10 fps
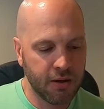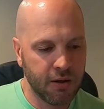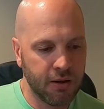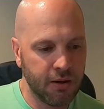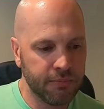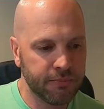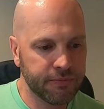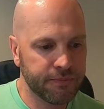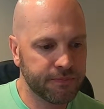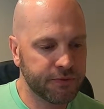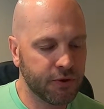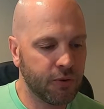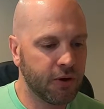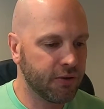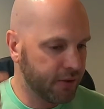Um,
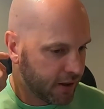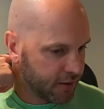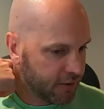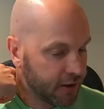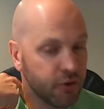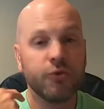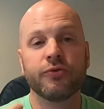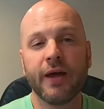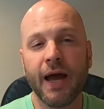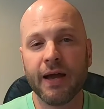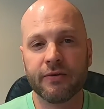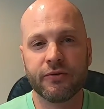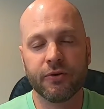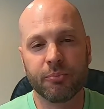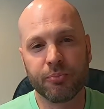so uh, they they use
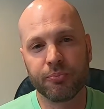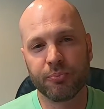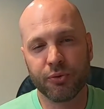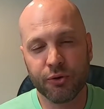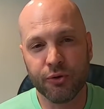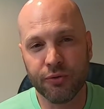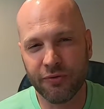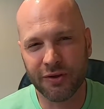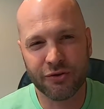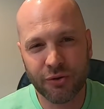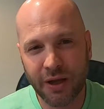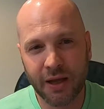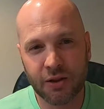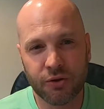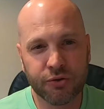that to prove that you
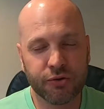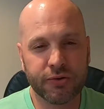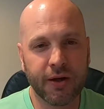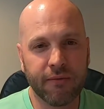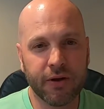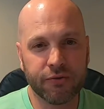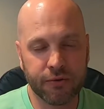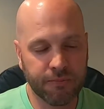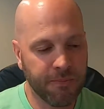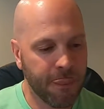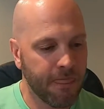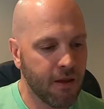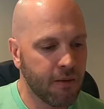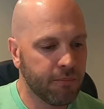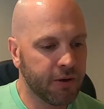can't lose your salvation.
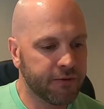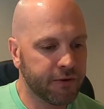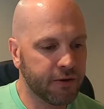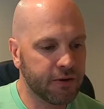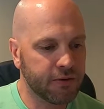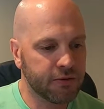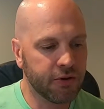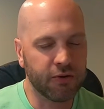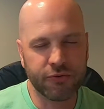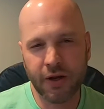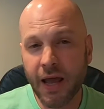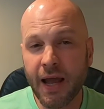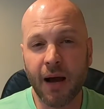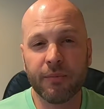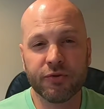But uh, you know,
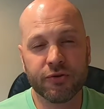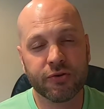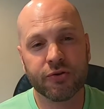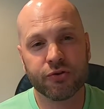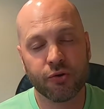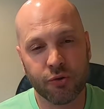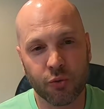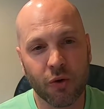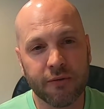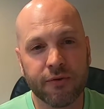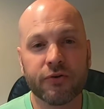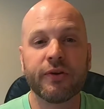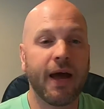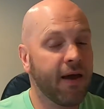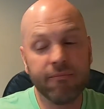today I'm just going to show through one
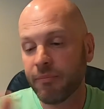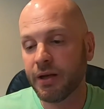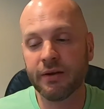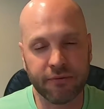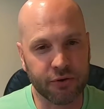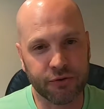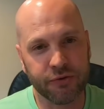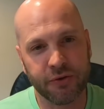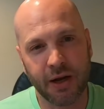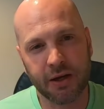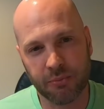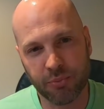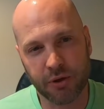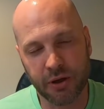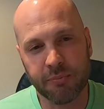verse. I have many verses that I
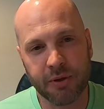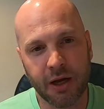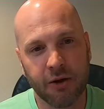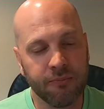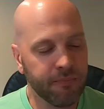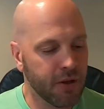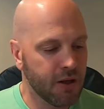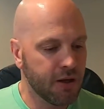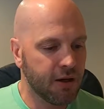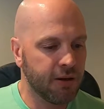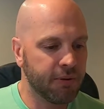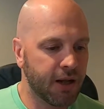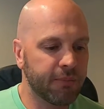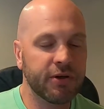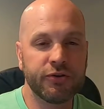could bring up now, uh,
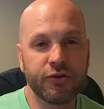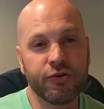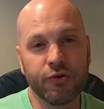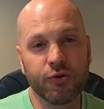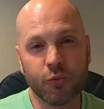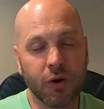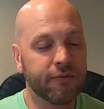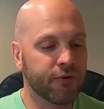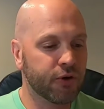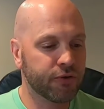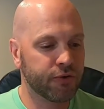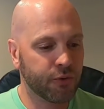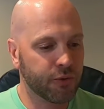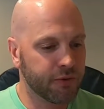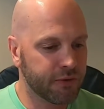but I'm going to just use one verse
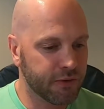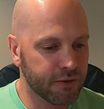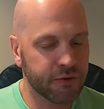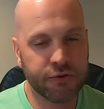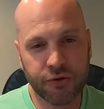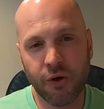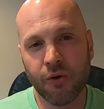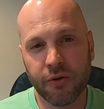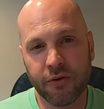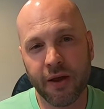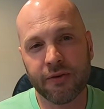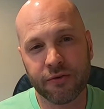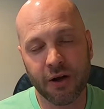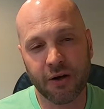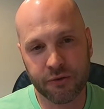in order to show that
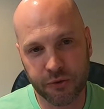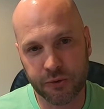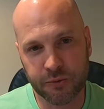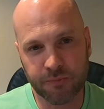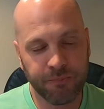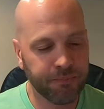that's not true.